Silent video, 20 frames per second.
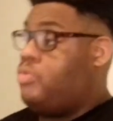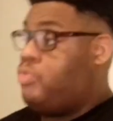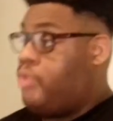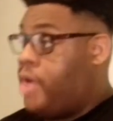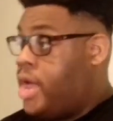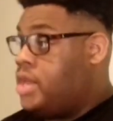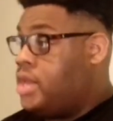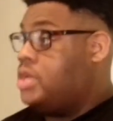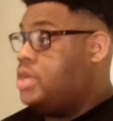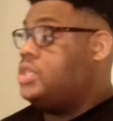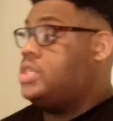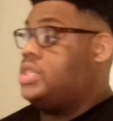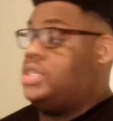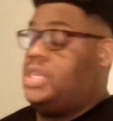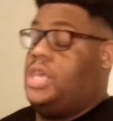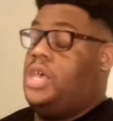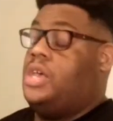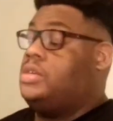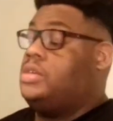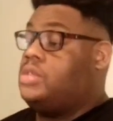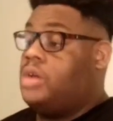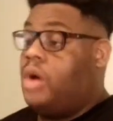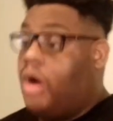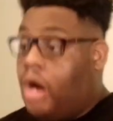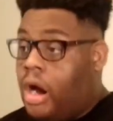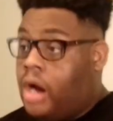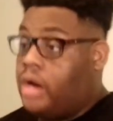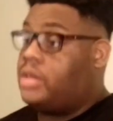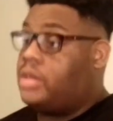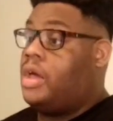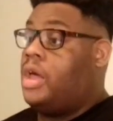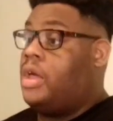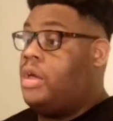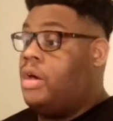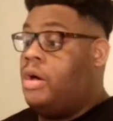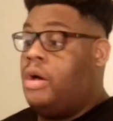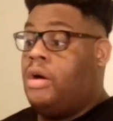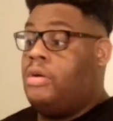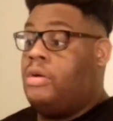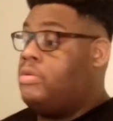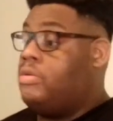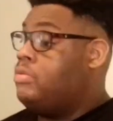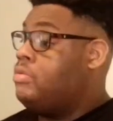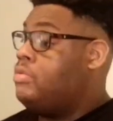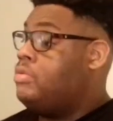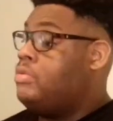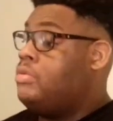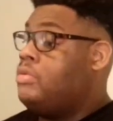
Randy just hits the RKO,